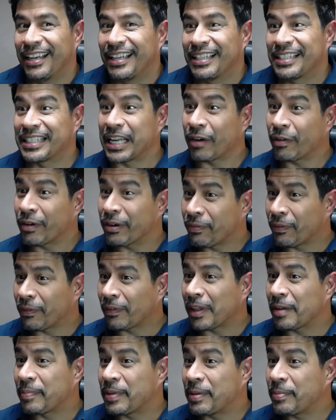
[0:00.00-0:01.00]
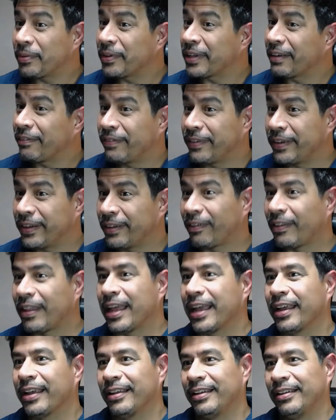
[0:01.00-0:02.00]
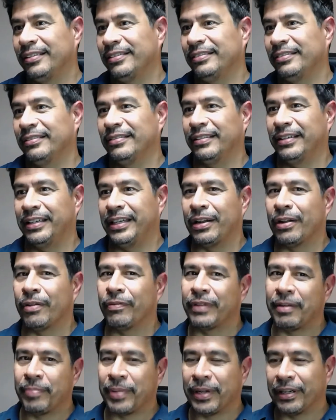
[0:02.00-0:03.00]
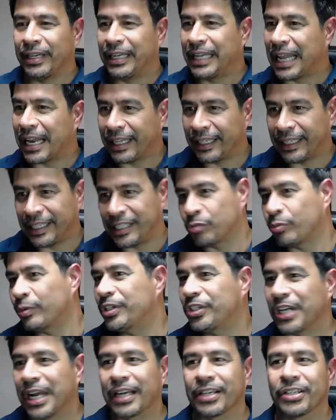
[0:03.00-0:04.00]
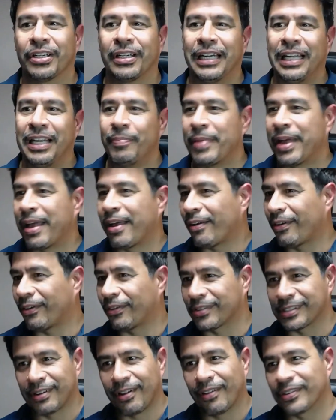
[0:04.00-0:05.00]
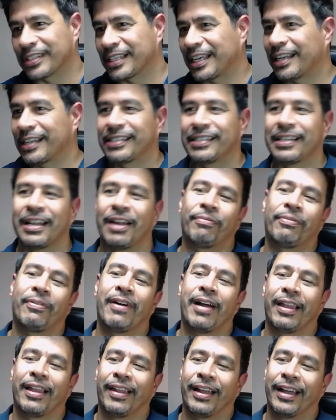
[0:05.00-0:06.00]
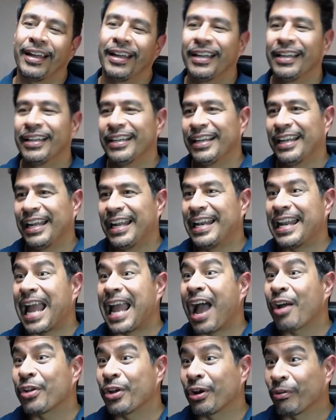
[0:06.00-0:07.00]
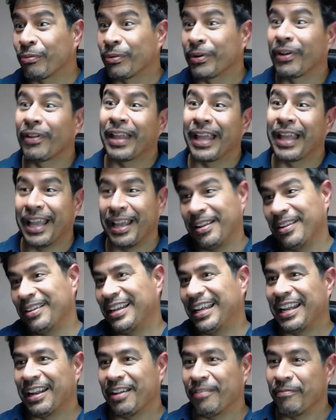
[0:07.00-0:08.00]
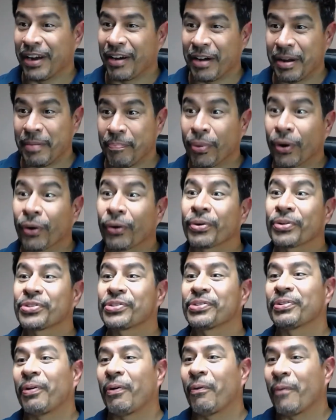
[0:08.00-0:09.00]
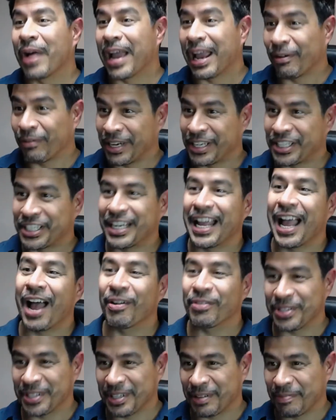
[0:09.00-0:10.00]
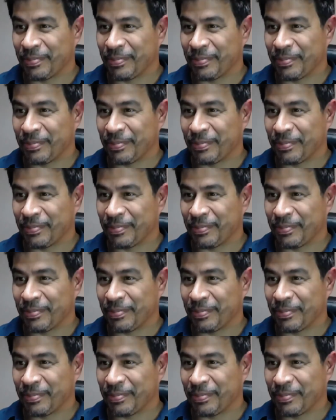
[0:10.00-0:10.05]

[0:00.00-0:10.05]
scary for a lot of people and they feel like, they've been getting these rejection emails and all this kind of stuff, right? Like, now you're really in a very personal way reaching out to the